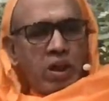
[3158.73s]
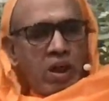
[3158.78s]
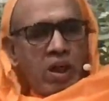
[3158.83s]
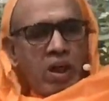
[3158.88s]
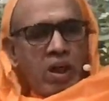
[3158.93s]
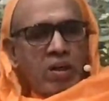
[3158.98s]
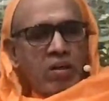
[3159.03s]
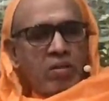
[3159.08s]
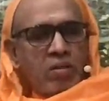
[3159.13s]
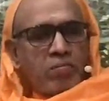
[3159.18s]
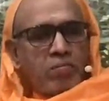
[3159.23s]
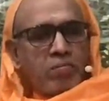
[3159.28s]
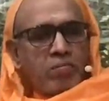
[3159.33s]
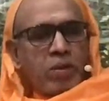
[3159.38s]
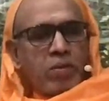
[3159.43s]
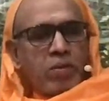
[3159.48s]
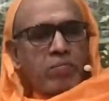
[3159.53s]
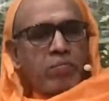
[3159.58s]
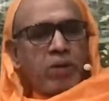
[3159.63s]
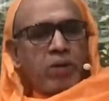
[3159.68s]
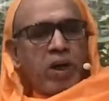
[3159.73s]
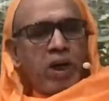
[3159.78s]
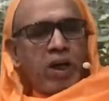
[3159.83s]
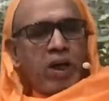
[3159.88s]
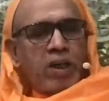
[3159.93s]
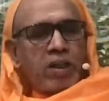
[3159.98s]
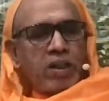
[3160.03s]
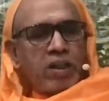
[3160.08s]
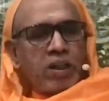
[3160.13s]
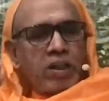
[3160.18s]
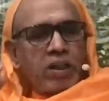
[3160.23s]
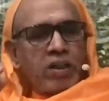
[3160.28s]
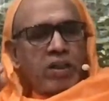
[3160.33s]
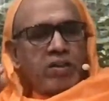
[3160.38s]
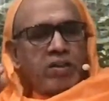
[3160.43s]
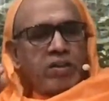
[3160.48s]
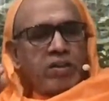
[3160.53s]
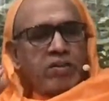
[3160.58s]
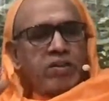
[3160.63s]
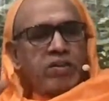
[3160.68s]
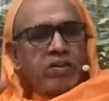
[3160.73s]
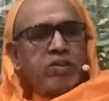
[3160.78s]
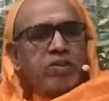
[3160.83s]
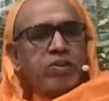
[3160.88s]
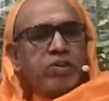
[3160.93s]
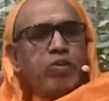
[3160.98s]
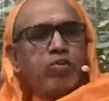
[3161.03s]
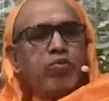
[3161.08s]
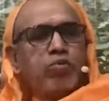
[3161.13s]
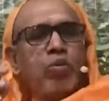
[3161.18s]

or Brahma realizes its